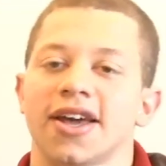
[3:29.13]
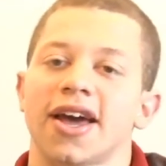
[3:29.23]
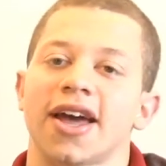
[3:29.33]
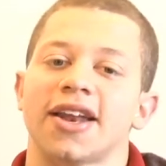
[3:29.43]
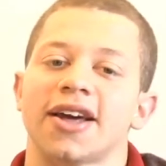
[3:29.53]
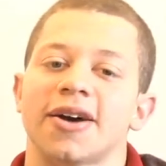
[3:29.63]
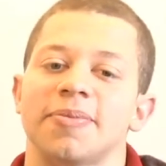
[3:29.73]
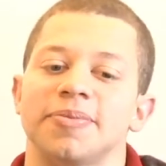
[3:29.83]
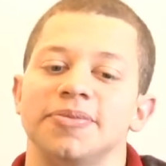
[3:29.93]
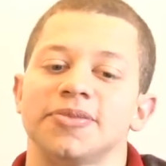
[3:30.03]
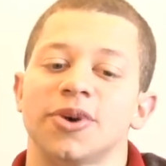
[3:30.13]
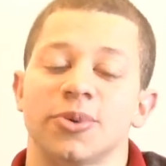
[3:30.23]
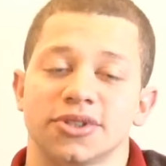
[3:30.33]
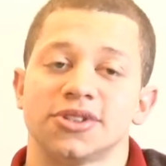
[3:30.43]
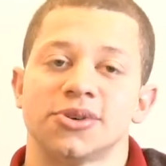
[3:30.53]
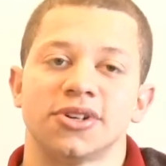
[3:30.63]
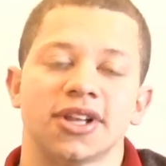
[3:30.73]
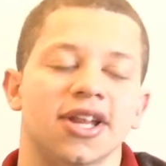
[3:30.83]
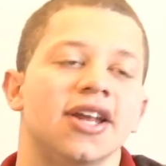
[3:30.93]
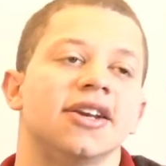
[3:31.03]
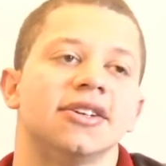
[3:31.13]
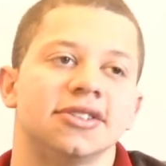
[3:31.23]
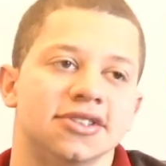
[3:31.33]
and or was told, and then